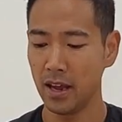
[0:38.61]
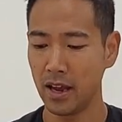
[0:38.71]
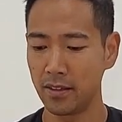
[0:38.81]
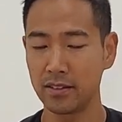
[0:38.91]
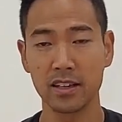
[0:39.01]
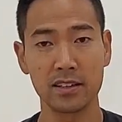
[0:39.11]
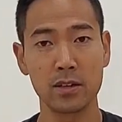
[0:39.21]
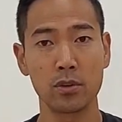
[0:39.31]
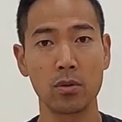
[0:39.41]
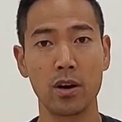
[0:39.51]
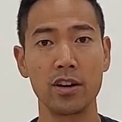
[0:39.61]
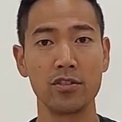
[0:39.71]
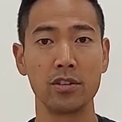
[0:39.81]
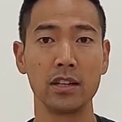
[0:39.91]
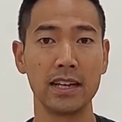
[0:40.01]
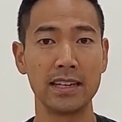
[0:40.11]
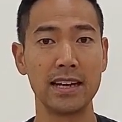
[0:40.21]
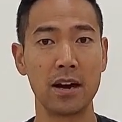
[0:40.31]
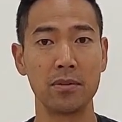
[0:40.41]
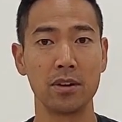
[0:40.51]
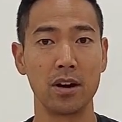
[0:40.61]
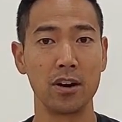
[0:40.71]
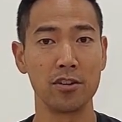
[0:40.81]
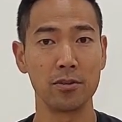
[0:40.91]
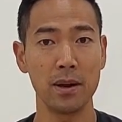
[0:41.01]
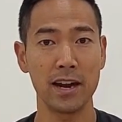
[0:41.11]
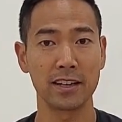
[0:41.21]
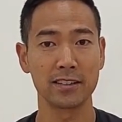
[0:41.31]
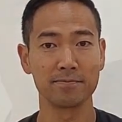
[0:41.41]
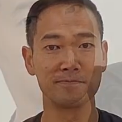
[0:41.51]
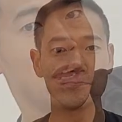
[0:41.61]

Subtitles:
And this technique requires you to lay down on your back.